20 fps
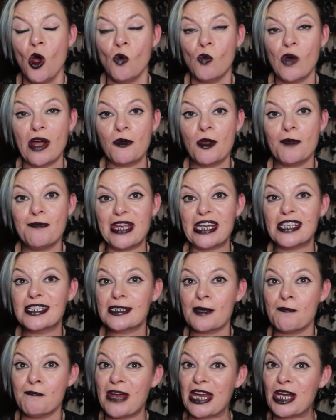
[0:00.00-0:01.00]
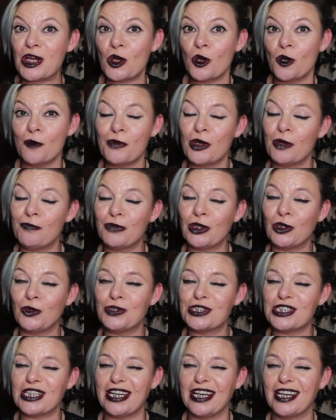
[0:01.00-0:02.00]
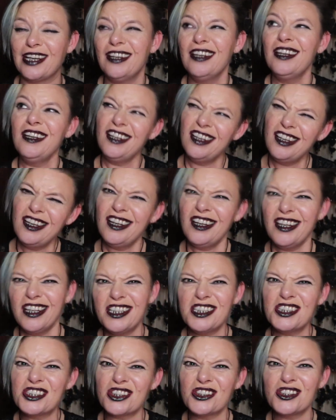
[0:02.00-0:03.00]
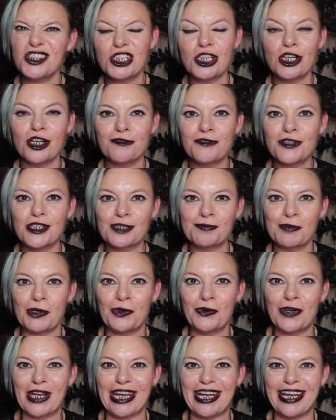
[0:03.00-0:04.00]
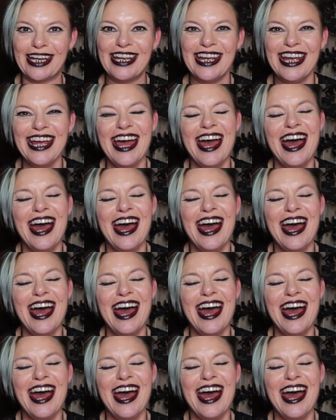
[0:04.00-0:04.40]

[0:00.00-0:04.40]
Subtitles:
where we mix makeup and beauty and a touch of the spooky.